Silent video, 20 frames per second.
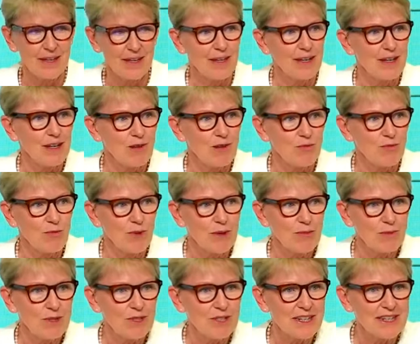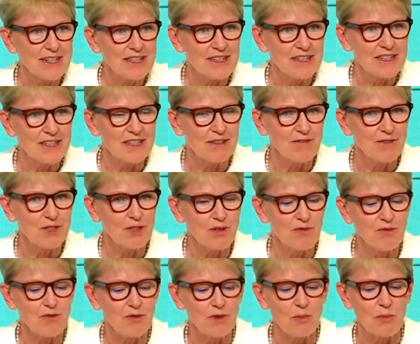Representatives from
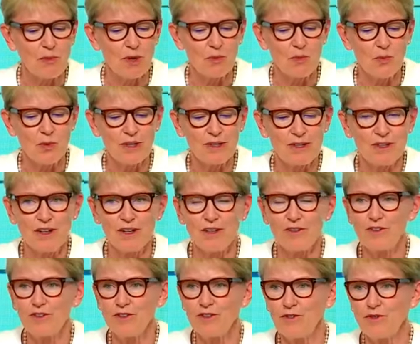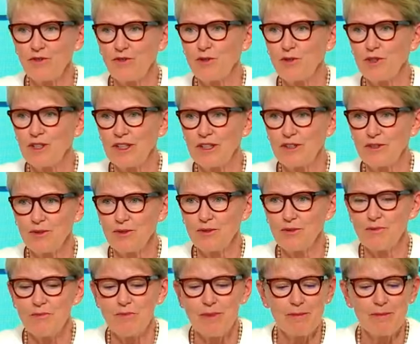142
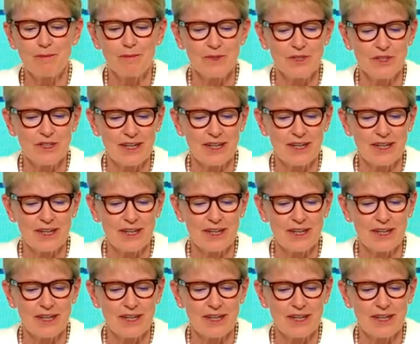member states